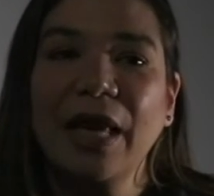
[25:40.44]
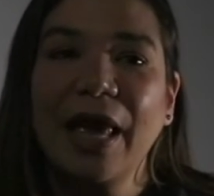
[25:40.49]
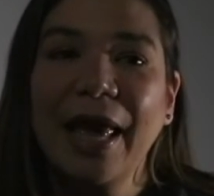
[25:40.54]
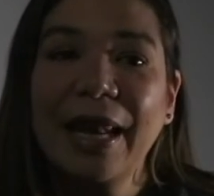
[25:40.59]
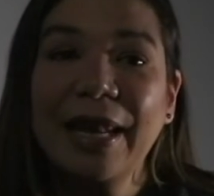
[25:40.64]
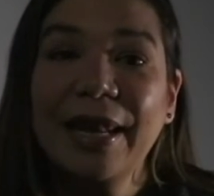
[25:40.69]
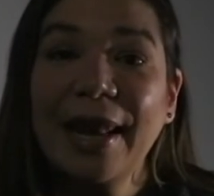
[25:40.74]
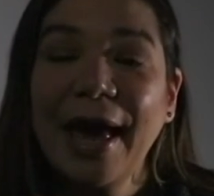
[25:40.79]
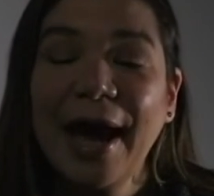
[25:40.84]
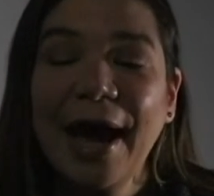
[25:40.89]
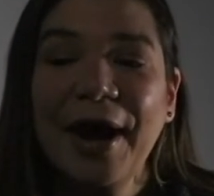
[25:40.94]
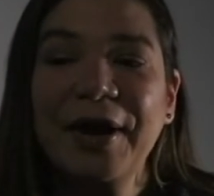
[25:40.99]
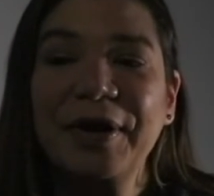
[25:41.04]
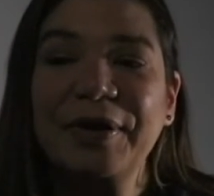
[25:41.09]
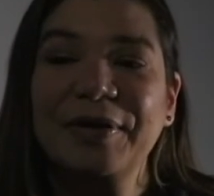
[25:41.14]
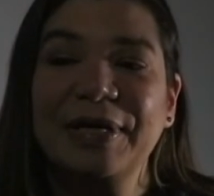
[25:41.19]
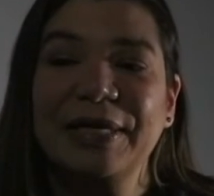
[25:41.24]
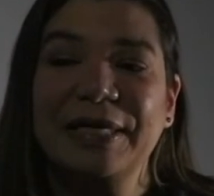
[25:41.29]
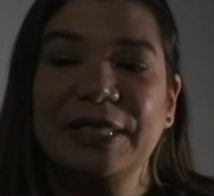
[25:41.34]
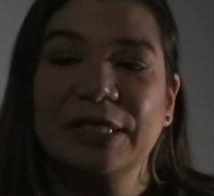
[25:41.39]
And
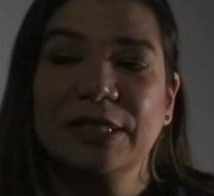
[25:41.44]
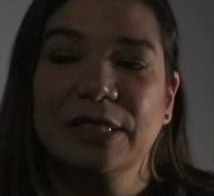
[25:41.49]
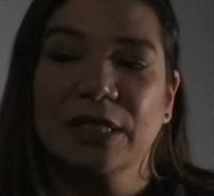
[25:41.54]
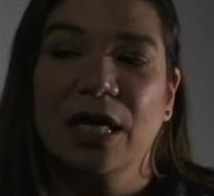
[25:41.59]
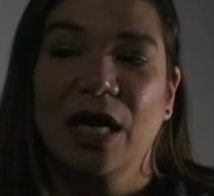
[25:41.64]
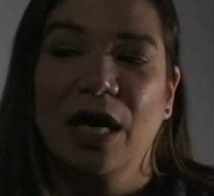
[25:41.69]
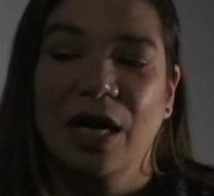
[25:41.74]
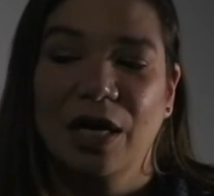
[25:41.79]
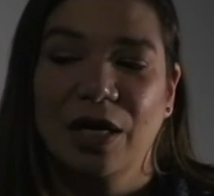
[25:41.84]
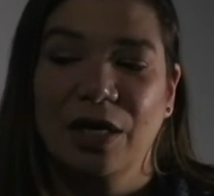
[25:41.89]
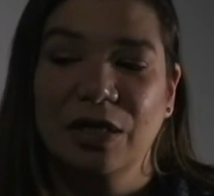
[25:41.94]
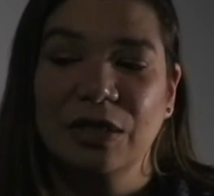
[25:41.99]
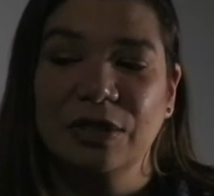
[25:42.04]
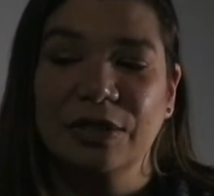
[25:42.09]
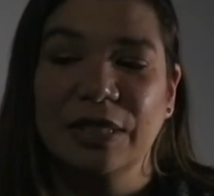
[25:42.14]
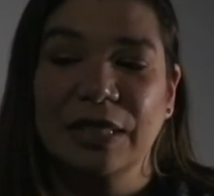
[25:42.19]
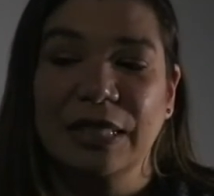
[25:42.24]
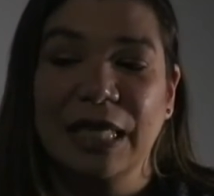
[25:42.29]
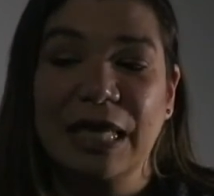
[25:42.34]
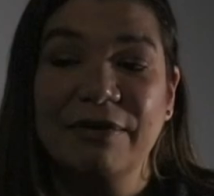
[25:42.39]
now it is
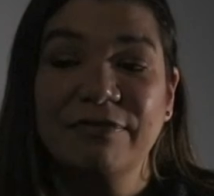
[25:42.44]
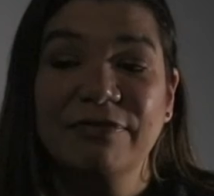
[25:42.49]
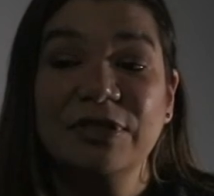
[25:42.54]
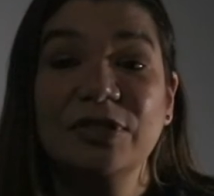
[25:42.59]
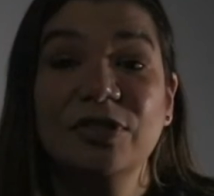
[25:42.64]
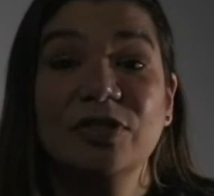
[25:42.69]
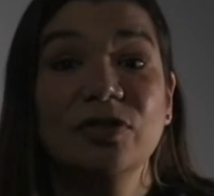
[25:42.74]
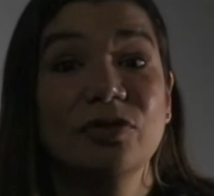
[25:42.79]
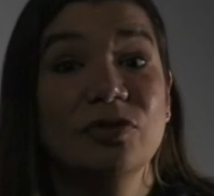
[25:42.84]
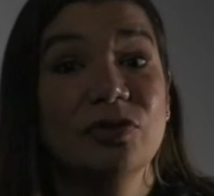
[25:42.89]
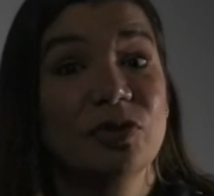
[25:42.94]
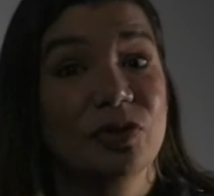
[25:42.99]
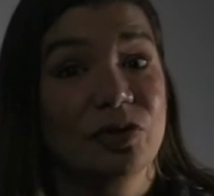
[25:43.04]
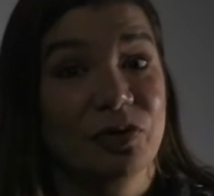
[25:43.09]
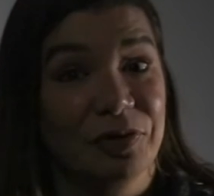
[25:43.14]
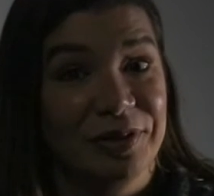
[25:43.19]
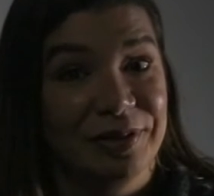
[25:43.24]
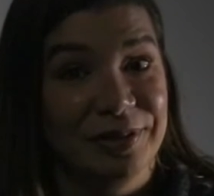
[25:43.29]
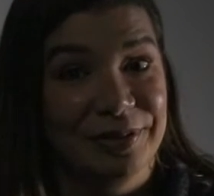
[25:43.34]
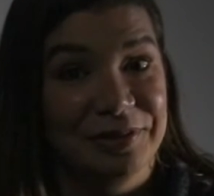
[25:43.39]
called Life is Too
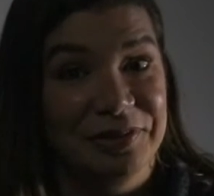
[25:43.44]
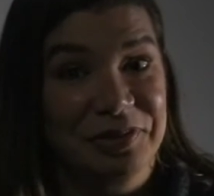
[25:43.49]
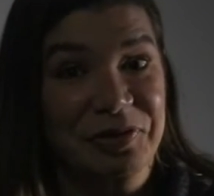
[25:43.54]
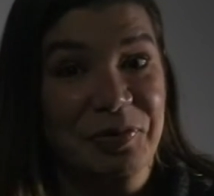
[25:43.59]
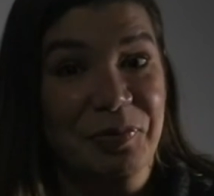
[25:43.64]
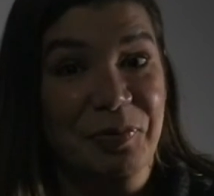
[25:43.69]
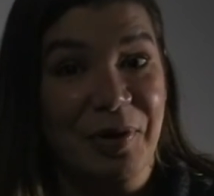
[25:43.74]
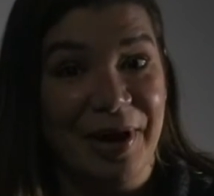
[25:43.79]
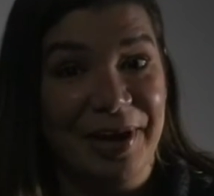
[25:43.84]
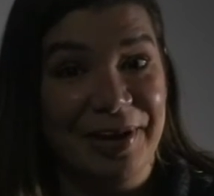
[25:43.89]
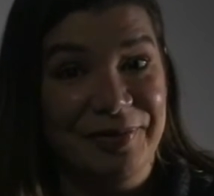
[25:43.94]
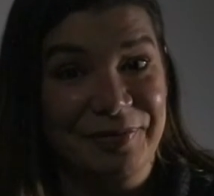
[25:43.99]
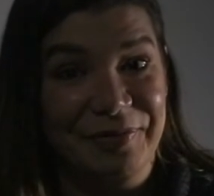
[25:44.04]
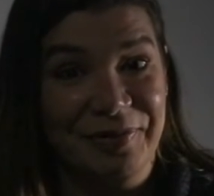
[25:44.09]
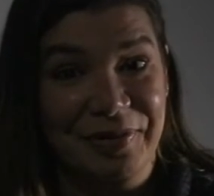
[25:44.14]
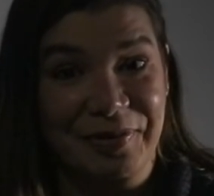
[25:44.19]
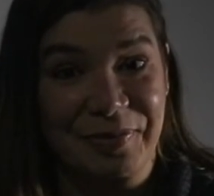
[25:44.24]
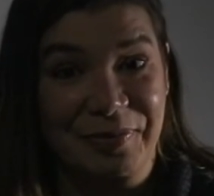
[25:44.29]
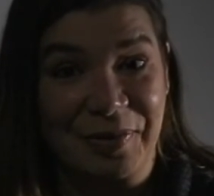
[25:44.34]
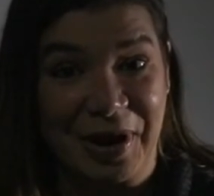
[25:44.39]
Short to Write
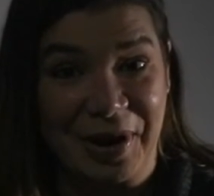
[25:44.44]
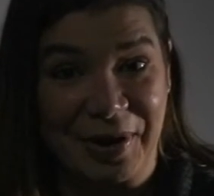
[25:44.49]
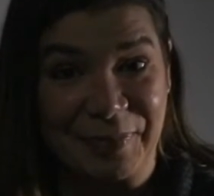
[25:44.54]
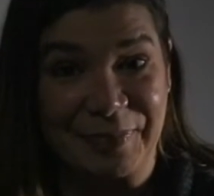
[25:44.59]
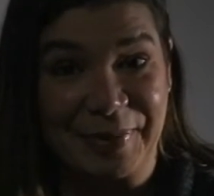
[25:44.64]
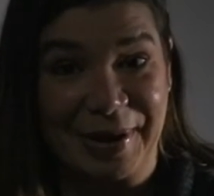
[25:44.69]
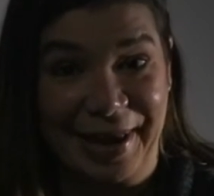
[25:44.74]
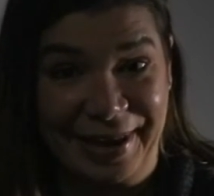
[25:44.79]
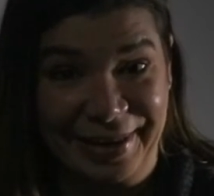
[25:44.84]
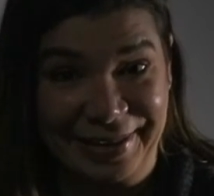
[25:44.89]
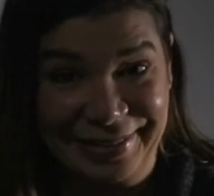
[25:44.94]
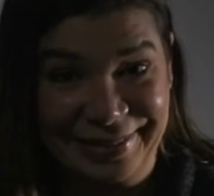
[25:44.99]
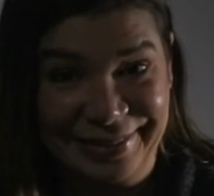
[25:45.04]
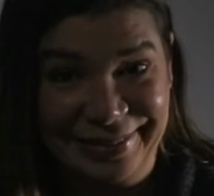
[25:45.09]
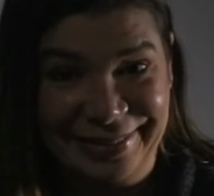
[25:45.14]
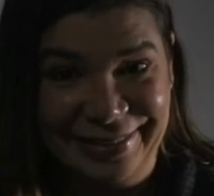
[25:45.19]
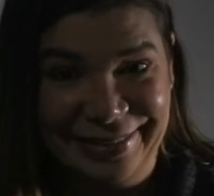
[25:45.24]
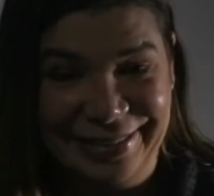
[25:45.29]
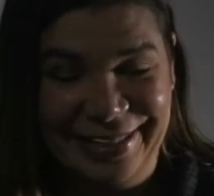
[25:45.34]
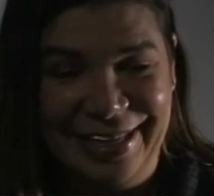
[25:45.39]
with the Wrong Pen.
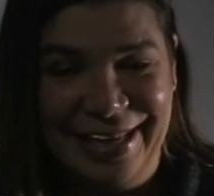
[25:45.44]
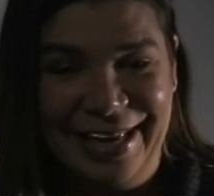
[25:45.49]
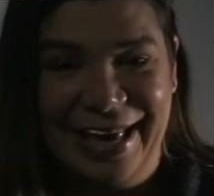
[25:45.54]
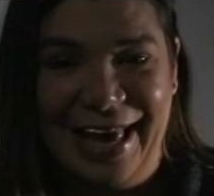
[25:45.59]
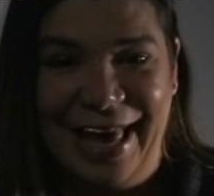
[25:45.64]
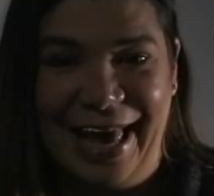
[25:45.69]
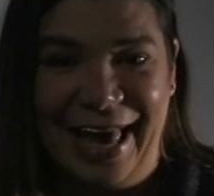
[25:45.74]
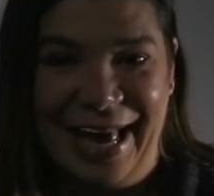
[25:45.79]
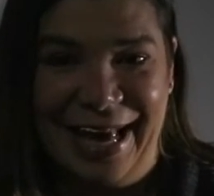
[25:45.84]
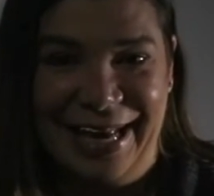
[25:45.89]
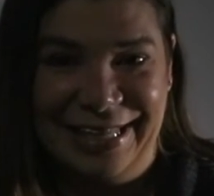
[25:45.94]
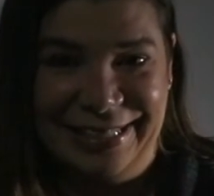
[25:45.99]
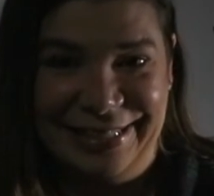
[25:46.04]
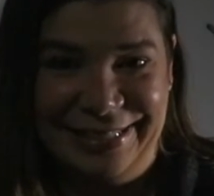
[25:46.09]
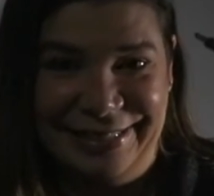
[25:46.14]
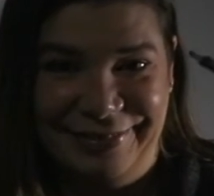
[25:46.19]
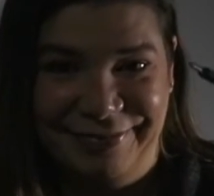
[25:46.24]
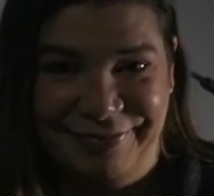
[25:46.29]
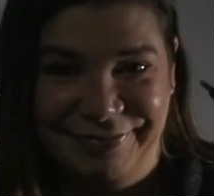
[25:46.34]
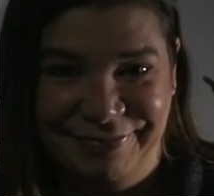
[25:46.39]

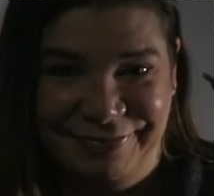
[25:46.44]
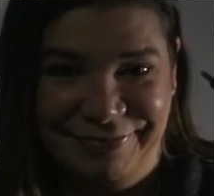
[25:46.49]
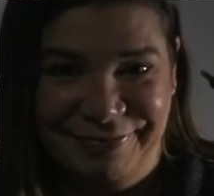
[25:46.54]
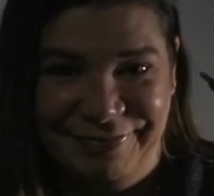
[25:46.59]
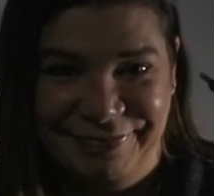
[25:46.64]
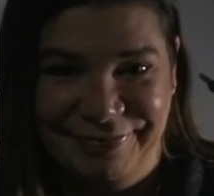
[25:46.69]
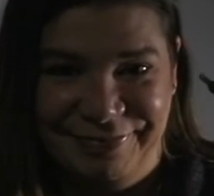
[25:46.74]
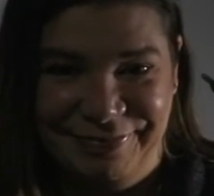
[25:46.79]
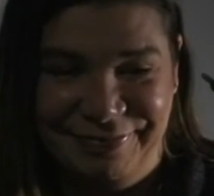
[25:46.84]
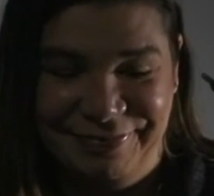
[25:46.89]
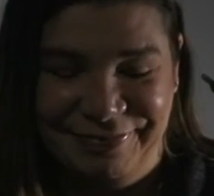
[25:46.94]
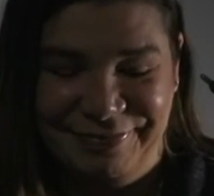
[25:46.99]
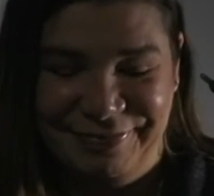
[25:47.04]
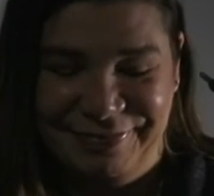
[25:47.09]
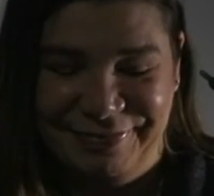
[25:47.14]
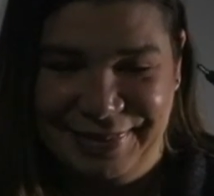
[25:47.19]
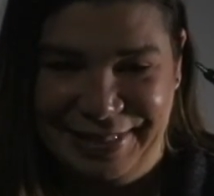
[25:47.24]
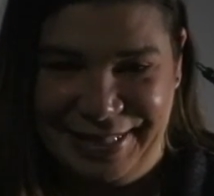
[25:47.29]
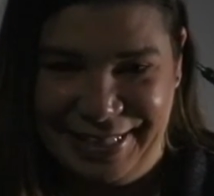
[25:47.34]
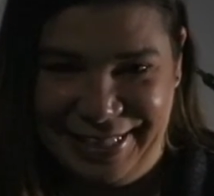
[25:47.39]
And
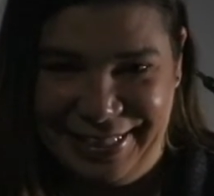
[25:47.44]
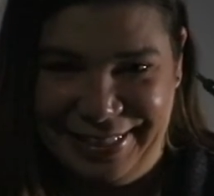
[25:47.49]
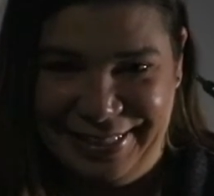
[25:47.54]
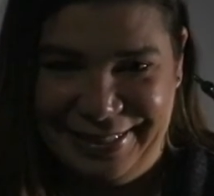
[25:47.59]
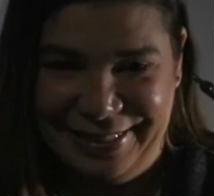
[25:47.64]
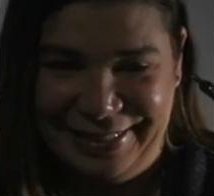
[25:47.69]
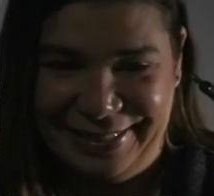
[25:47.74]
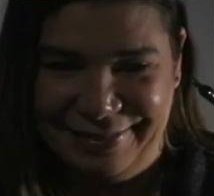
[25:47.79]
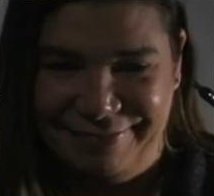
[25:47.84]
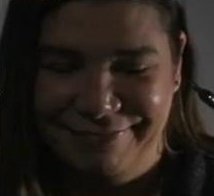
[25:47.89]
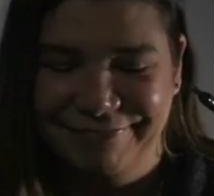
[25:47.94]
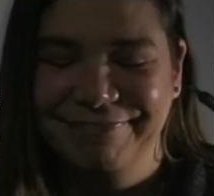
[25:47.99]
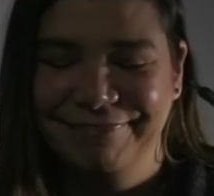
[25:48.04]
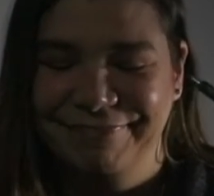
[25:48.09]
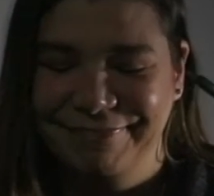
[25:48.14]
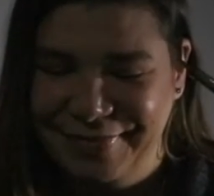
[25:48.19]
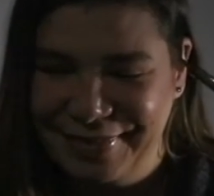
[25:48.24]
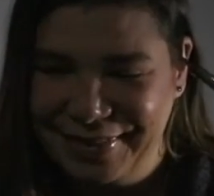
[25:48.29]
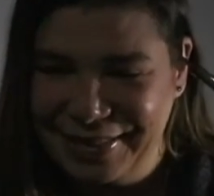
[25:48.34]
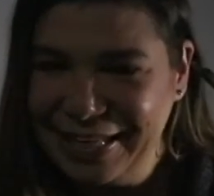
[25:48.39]
this,
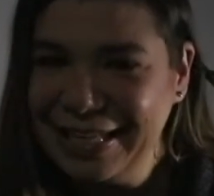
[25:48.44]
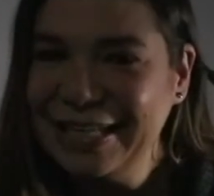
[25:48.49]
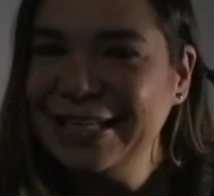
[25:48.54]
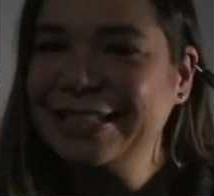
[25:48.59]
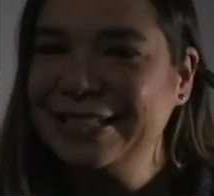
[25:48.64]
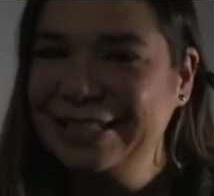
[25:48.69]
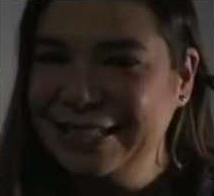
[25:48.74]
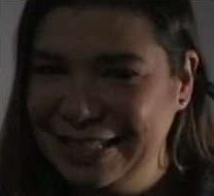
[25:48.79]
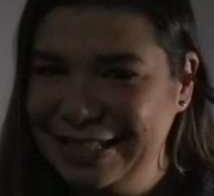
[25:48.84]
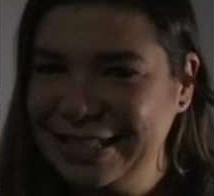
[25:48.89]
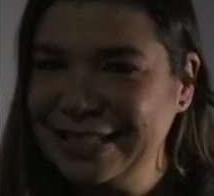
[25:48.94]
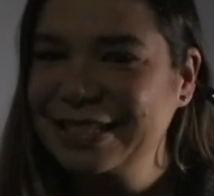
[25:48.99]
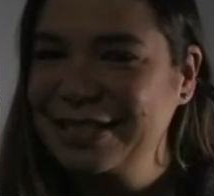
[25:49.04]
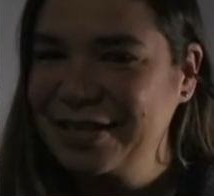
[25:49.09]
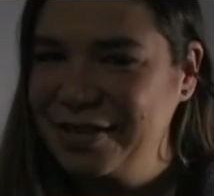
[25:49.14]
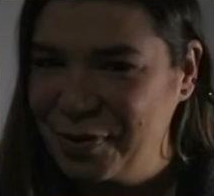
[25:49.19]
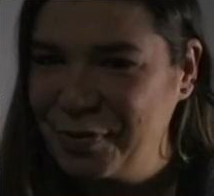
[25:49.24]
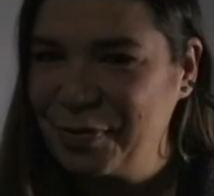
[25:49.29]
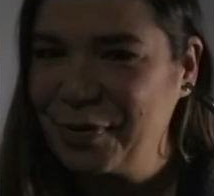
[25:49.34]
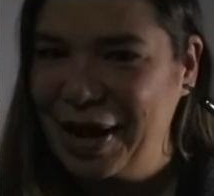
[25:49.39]
this
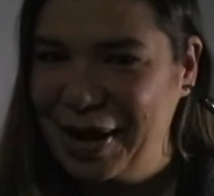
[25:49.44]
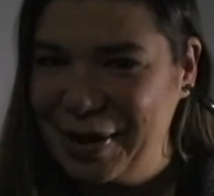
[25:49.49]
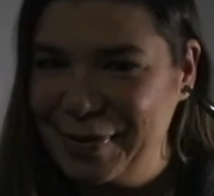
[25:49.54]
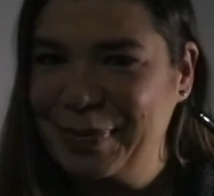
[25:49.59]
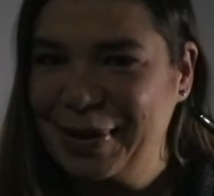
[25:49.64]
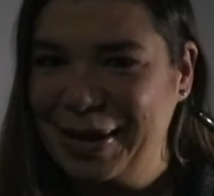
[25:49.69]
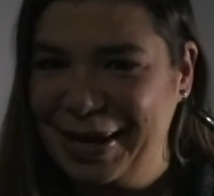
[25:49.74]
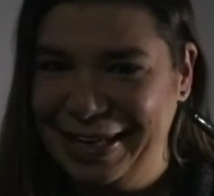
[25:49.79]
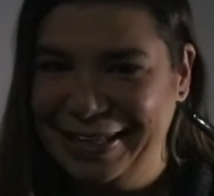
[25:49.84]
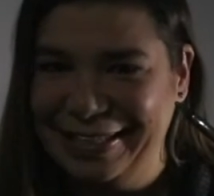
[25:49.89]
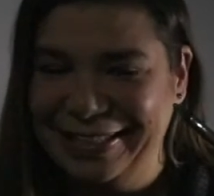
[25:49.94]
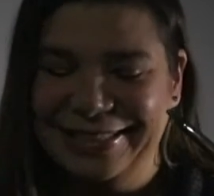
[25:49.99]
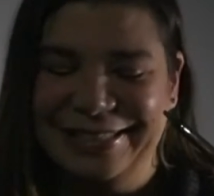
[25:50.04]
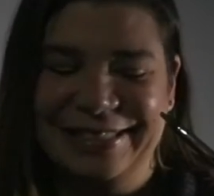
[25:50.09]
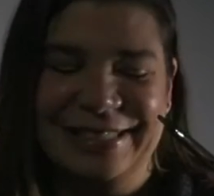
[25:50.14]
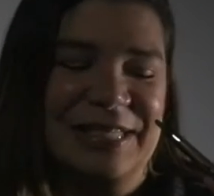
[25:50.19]
is the right pen.